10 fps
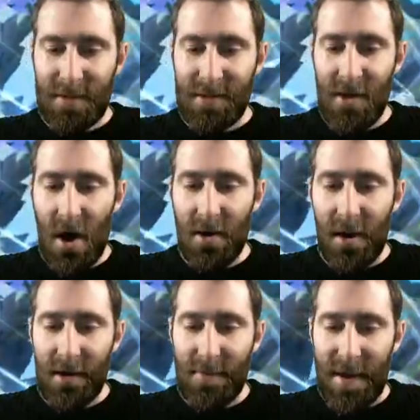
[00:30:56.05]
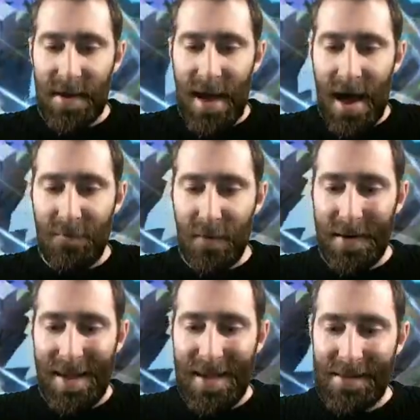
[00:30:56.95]
but it's not going to be enough. We
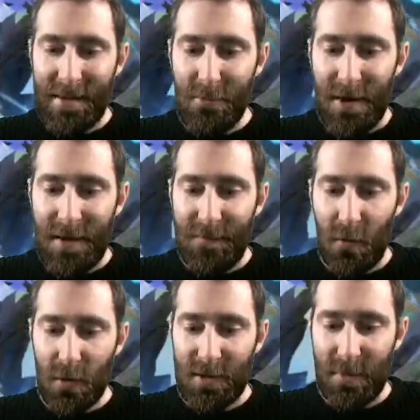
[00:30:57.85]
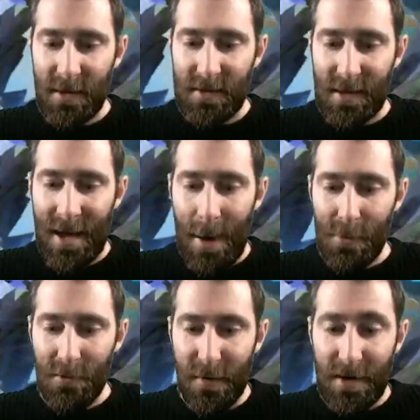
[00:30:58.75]
need some reinforcements. A
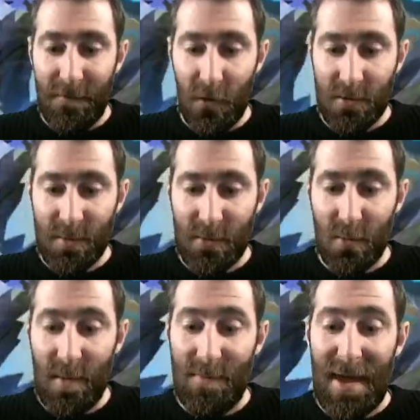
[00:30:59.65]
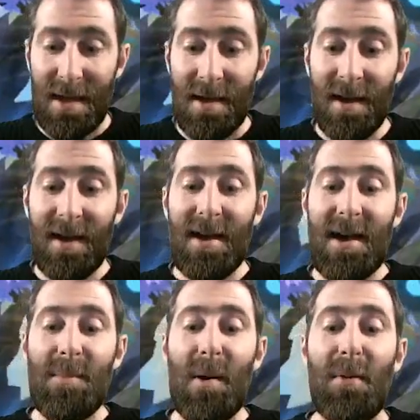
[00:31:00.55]
couple of reinforcements will be big,
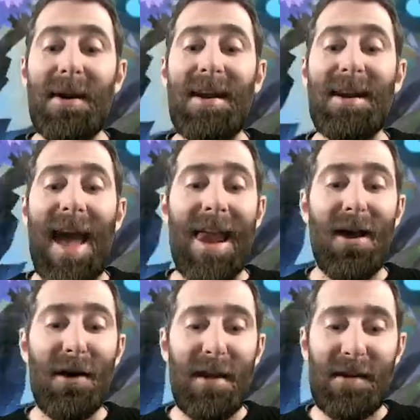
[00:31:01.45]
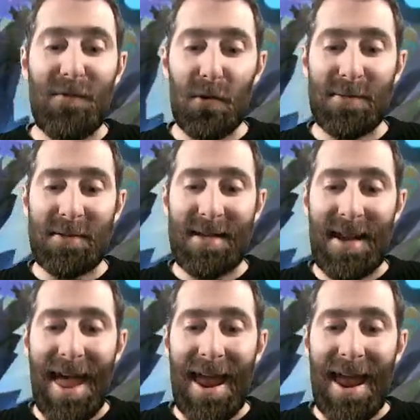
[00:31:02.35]
but we needed ally reinforcements,